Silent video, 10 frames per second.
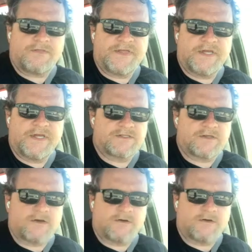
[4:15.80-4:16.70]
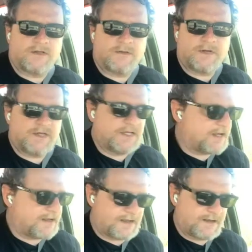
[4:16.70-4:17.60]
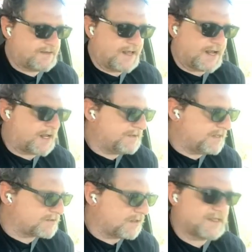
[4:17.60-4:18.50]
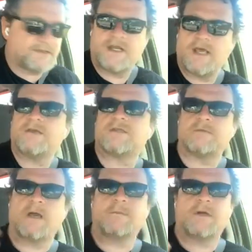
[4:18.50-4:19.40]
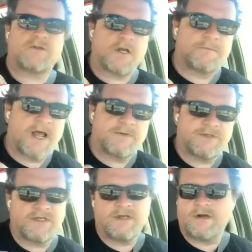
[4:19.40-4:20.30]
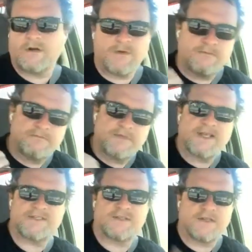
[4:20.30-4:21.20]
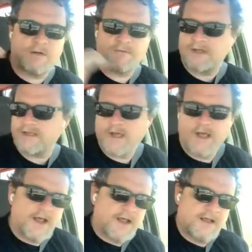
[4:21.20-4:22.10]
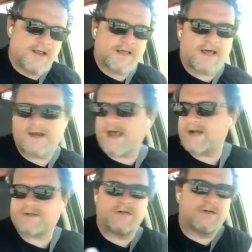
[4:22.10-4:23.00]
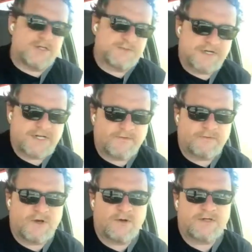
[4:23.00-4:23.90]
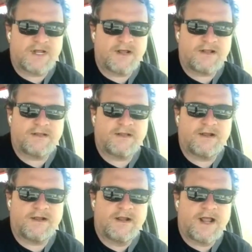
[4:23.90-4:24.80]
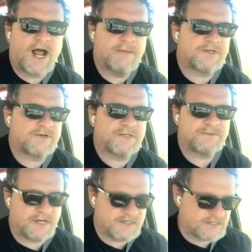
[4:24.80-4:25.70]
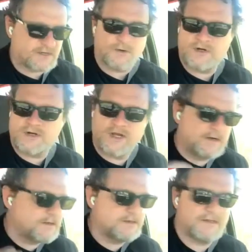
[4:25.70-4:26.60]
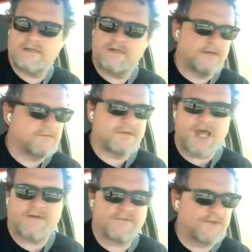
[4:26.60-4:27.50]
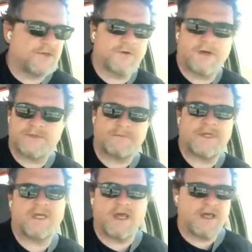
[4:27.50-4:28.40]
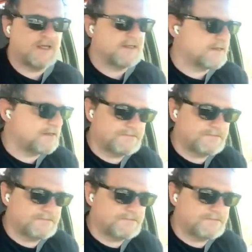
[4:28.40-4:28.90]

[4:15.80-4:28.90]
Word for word: is guerrilla, buddy. Yeah, yeah. I mean, it's all like today. You see, I got my truck packed with gear. What can't see the gear, but I, I got an actor here I just picked up from a hotel. Uh, I'm the transportation coordinator, the gaffer, the grip, the PA, the